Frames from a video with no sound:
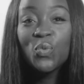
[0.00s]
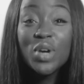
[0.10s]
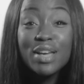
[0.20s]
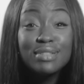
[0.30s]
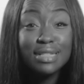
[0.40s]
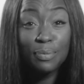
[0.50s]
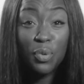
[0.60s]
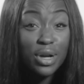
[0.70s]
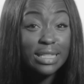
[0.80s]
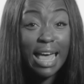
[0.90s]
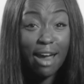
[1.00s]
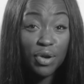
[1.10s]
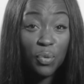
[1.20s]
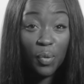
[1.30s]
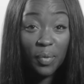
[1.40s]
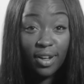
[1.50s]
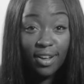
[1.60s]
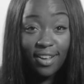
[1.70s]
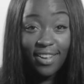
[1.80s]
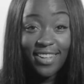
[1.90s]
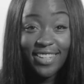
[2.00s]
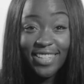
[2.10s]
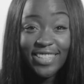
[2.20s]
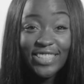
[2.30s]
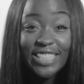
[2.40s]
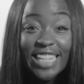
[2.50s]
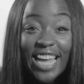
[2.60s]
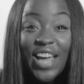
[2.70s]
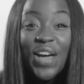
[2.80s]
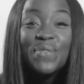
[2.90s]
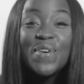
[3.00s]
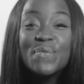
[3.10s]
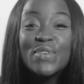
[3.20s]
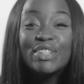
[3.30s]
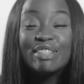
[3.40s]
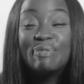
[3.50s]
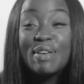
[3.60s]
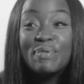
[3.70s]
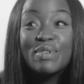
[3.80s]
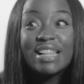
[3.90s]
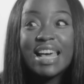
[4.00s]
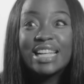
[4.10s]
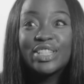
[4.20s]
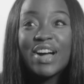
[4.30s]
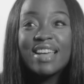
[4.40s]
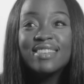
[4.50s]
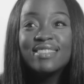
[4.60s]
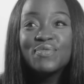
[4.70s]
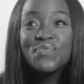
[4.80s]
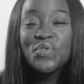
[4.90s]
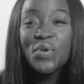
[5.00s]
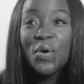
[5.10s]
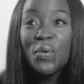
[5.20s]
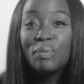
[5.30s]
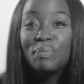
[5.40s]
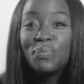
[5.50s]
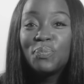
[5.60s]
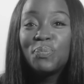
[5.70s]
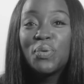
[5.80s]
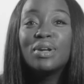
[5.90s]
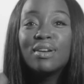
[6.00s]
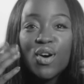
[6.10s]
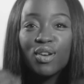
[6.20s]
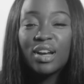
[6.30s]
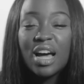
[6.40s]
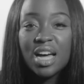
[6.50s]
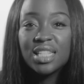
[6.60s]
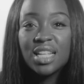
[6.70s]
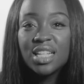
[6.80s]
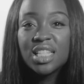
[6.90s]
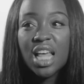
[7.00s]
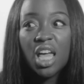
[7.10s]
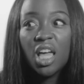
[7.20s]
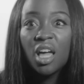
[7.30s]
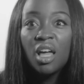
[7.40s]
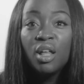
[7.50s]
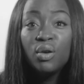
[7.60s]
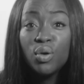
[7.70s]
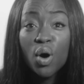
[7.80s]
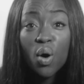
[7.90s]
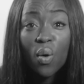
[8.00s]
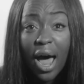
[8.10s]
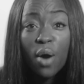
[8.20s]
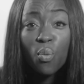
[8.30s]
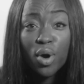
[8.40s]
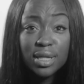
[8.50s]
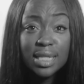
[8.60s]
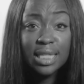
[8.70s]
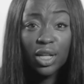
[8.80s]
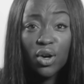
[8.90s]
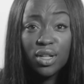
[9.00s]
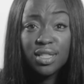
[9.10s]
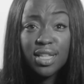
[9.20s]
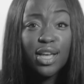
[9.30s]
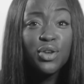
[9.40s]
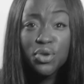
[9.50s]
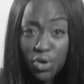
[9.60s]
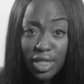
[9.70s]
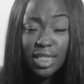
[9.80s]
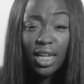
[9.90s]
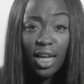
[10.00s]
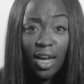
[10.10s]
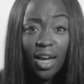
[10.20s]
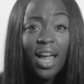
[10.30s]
Weaves is important to every woman. Like, people like try to, you know, put it all on us, and it's like, no, I worked in salons in New York City.